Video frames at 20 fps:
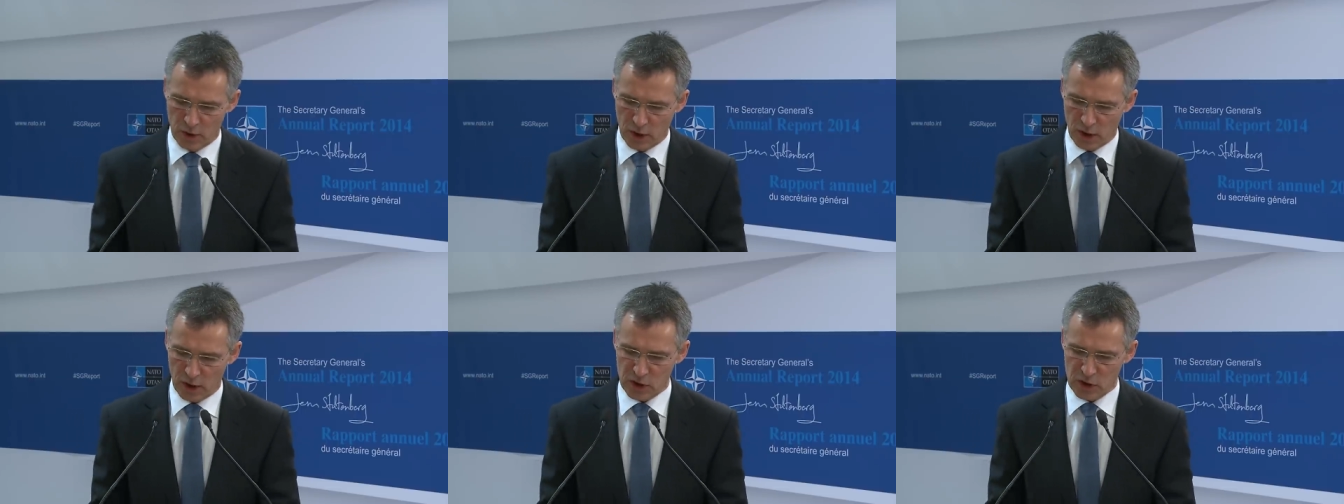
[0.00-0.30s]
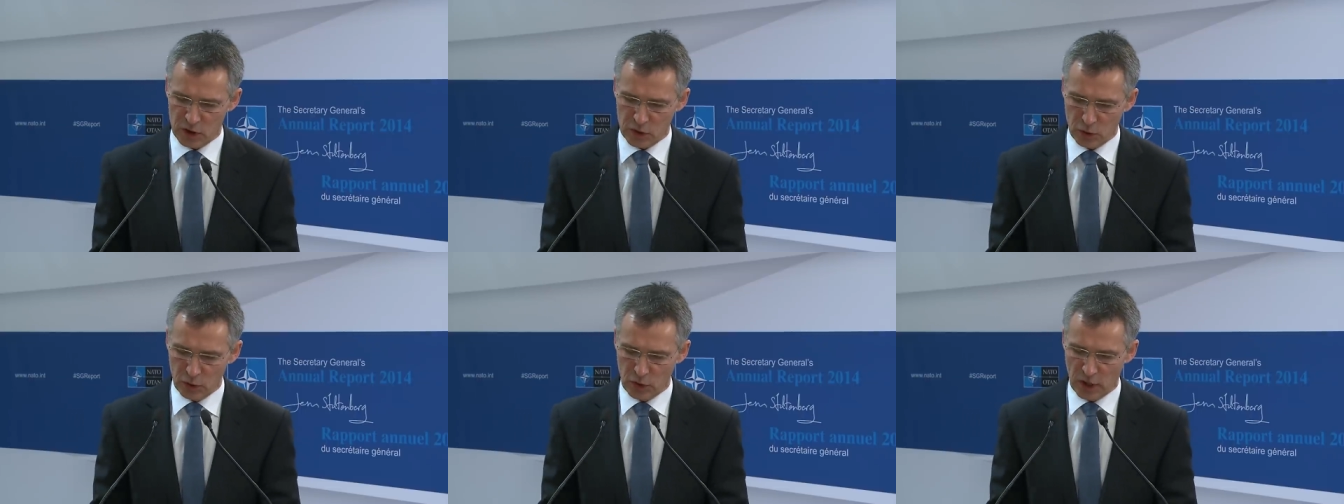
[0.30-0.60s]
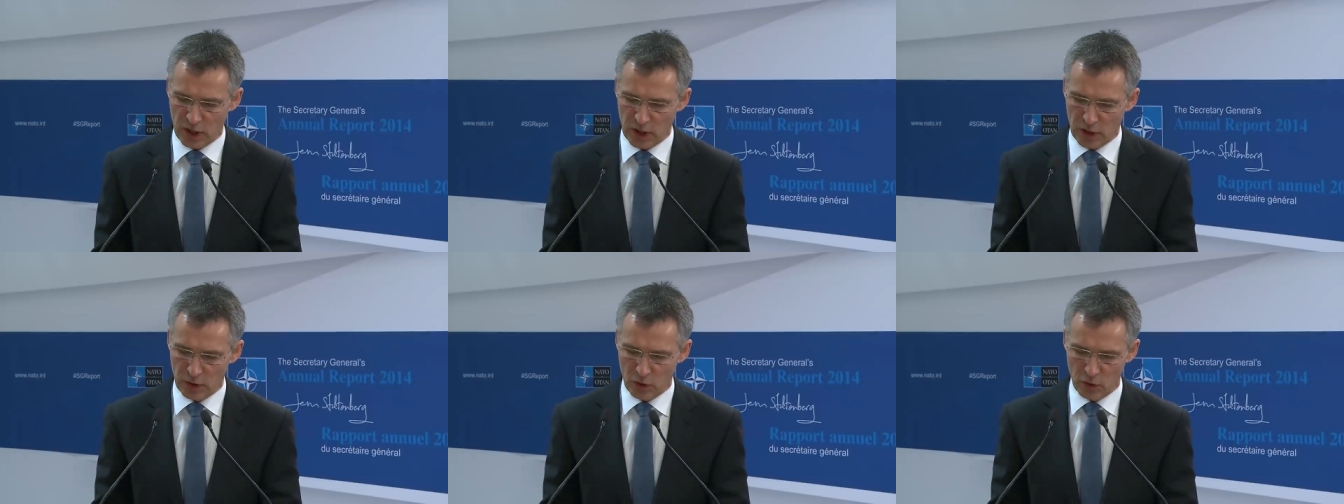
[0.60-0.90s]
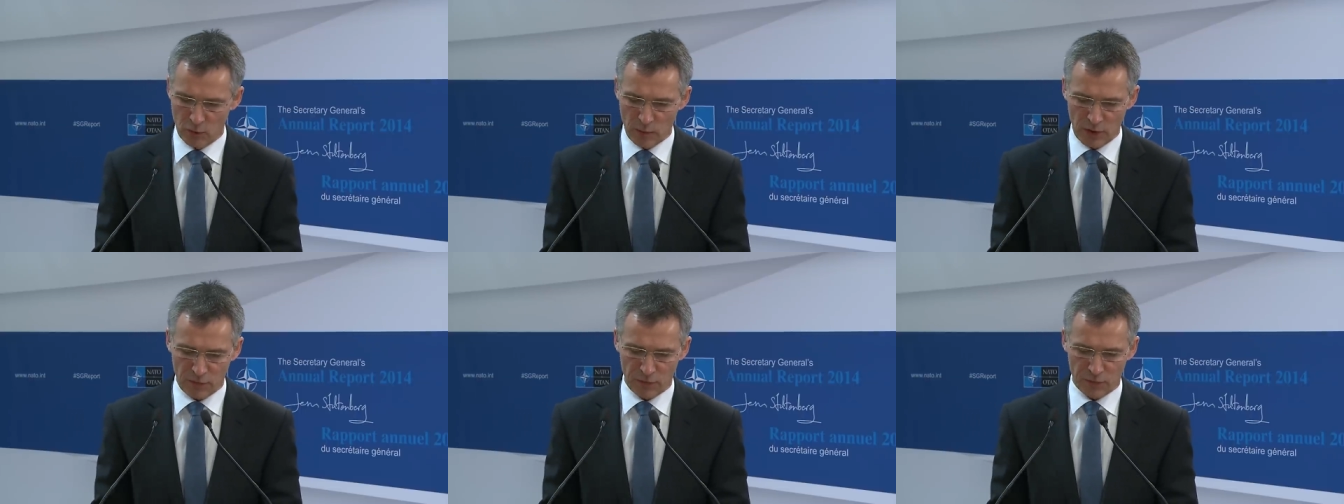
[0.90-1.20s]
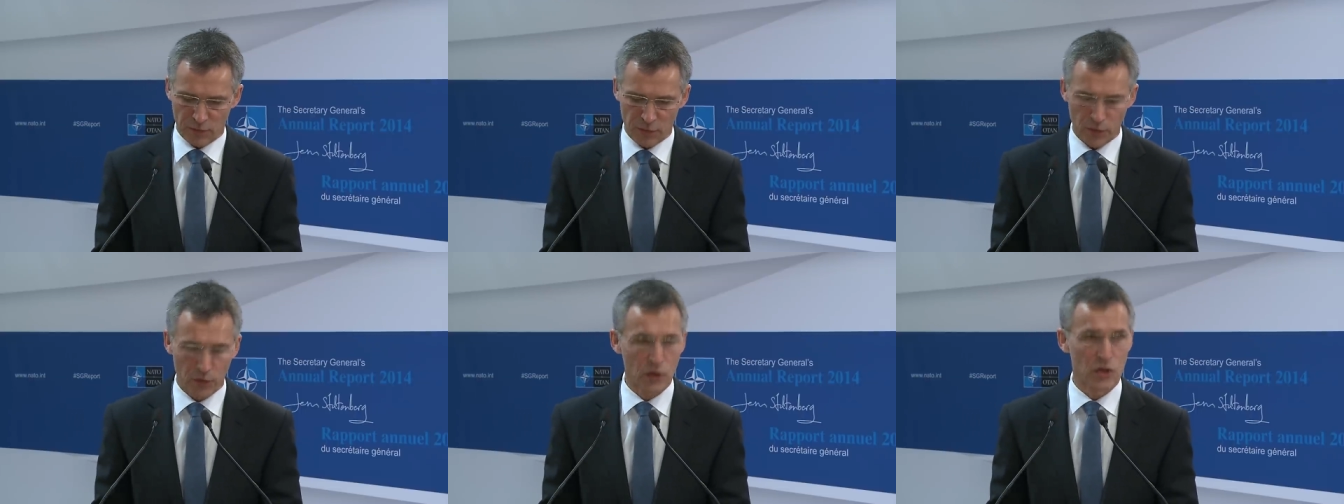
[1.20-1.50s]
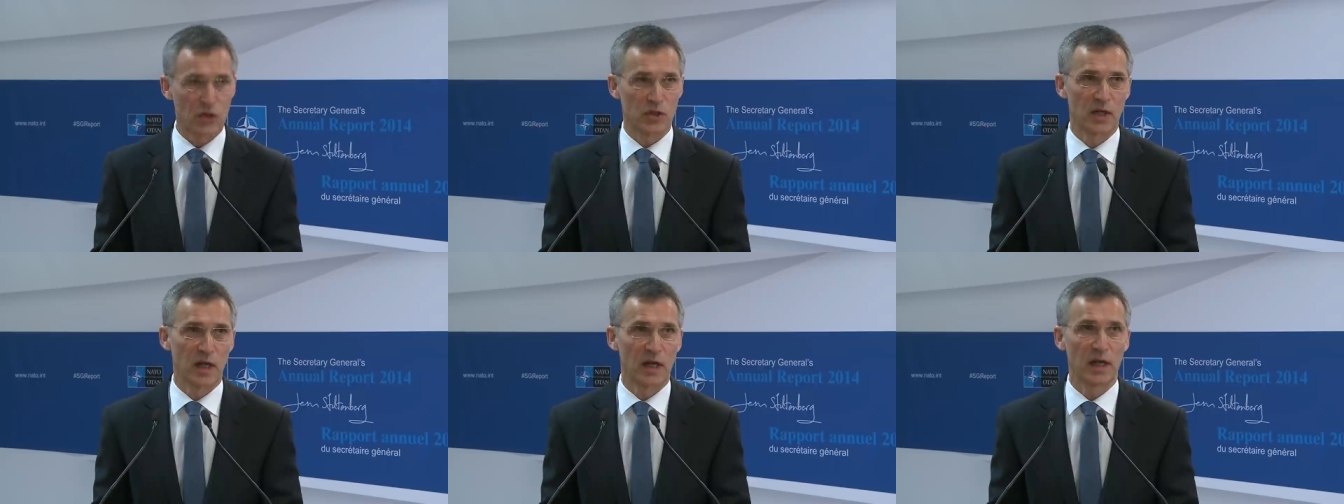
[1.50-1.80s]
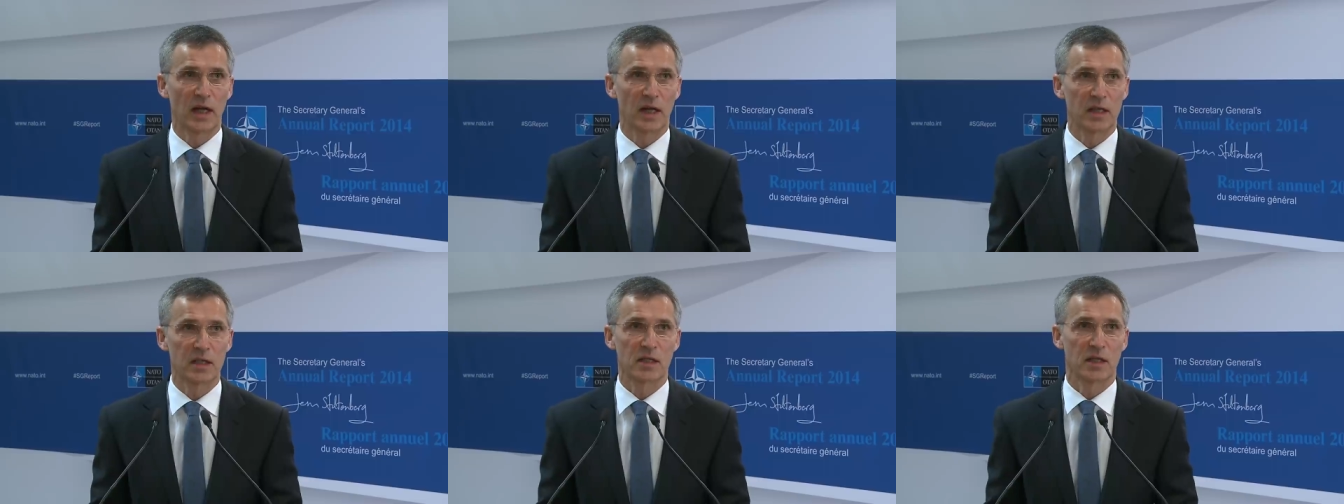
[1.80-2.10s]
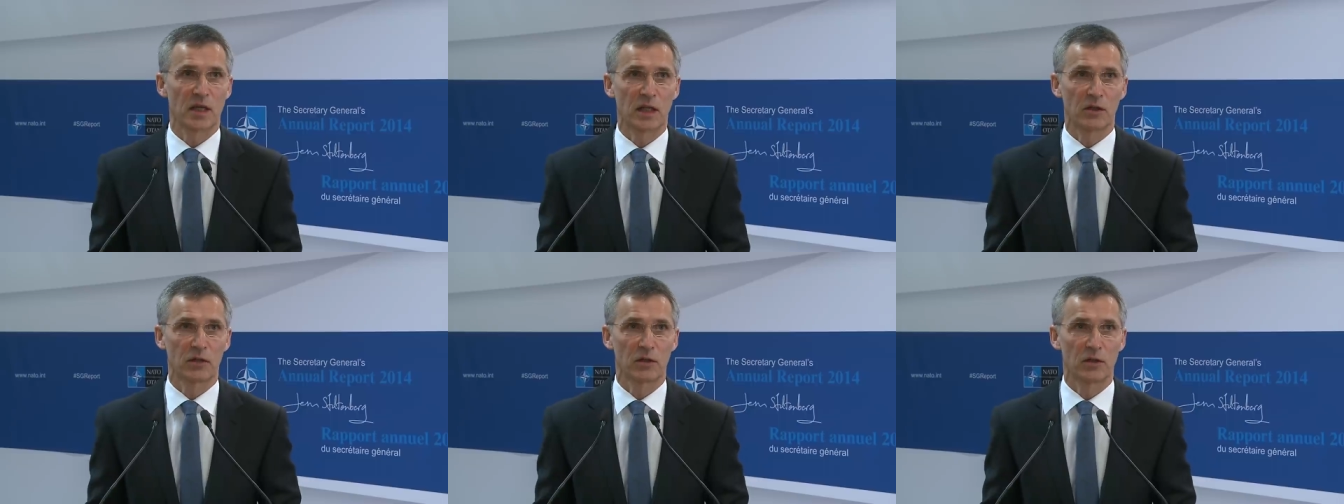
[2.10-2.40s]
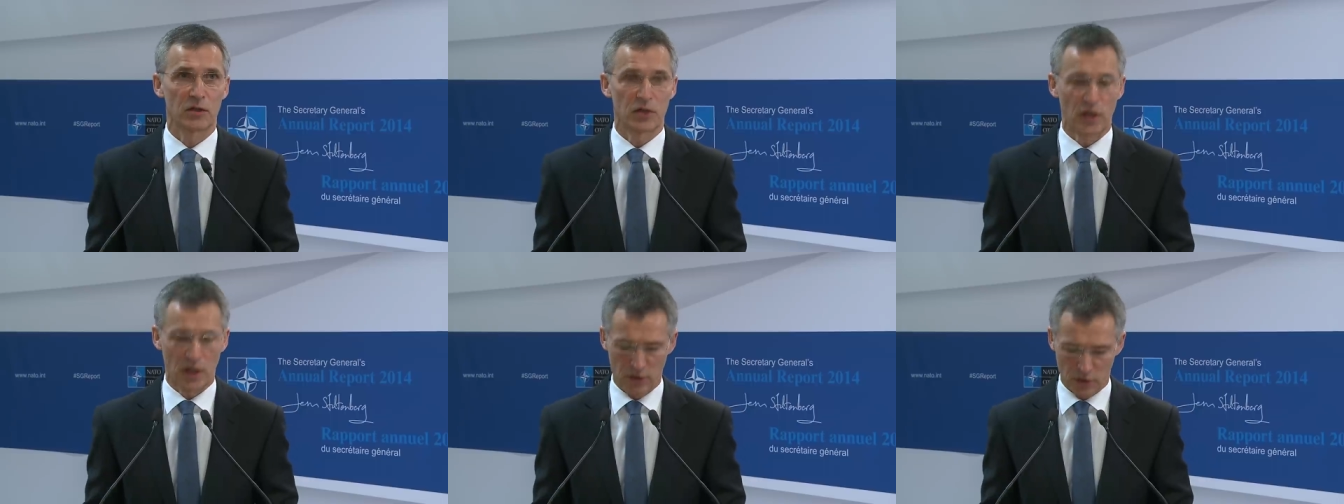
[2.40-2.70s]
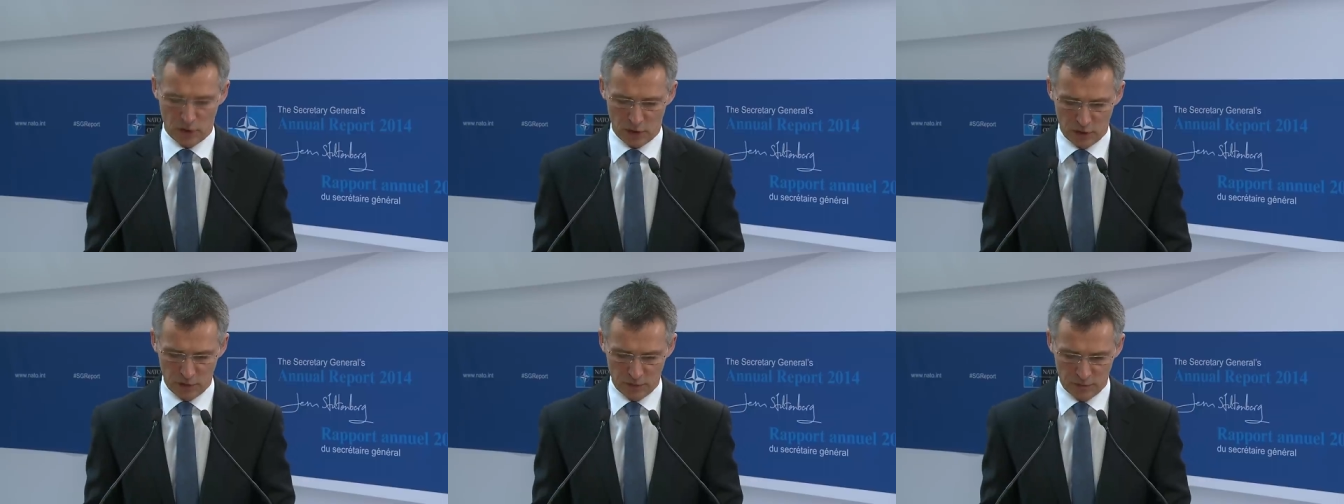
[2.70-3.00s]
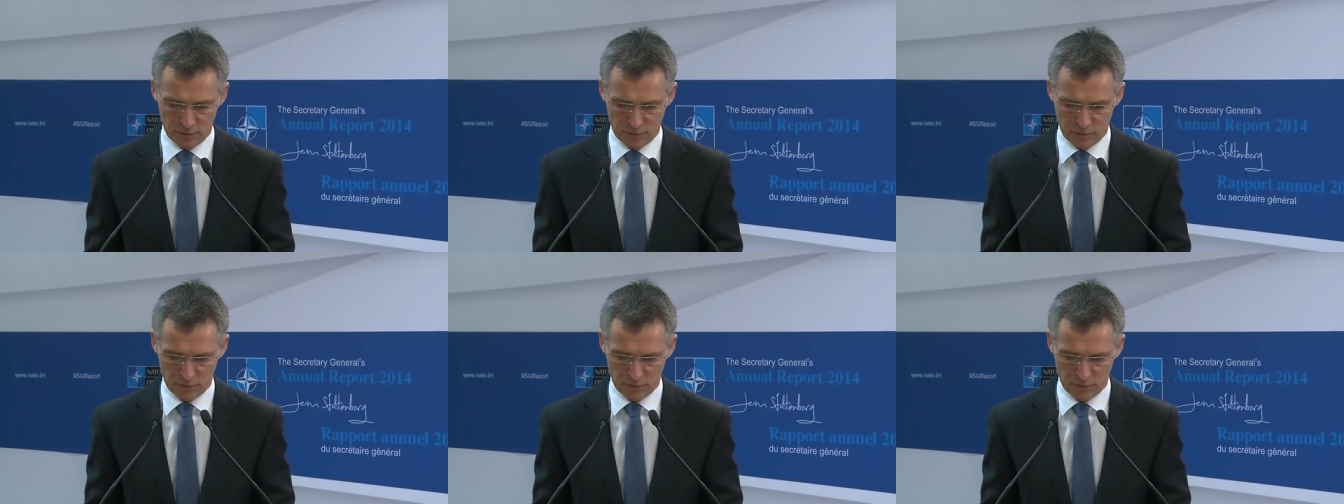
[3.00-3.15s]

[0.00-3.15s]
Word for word: I stood here on my first day as Secretary General.